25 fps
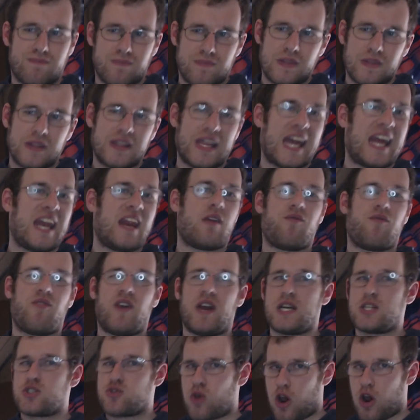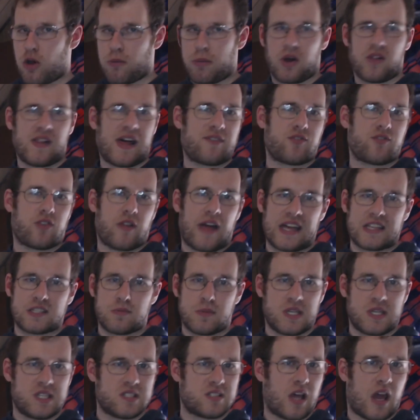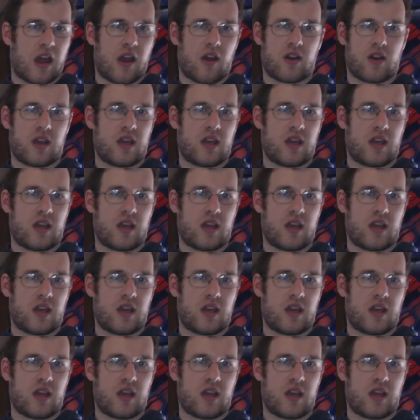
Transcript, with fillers: Laning phase, Robo left a lot to be desired.